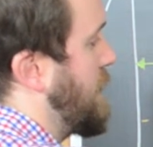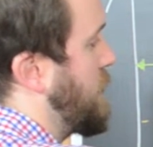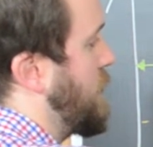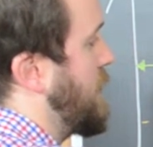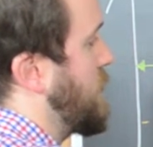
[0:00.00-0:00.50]

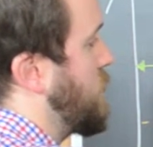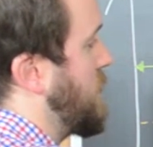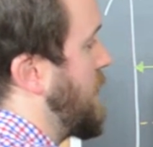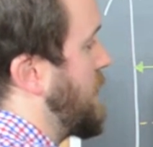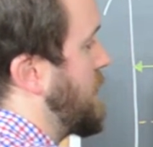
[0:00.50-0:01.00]
centroid
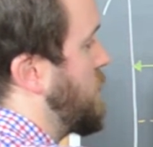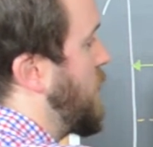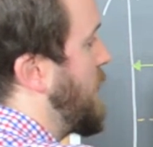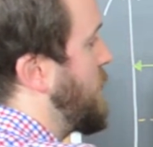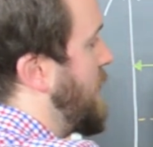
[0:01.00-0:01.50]
as
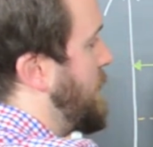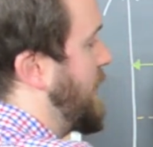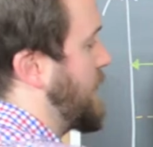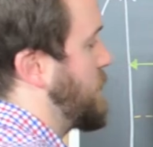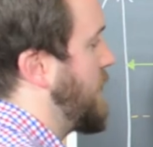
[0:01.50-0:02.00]
y prime and
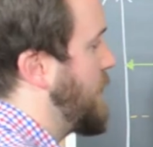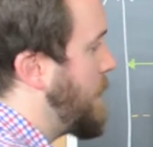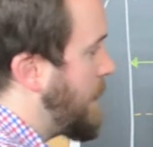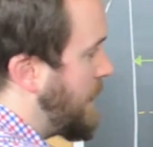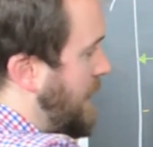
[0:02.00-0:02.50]
x prime.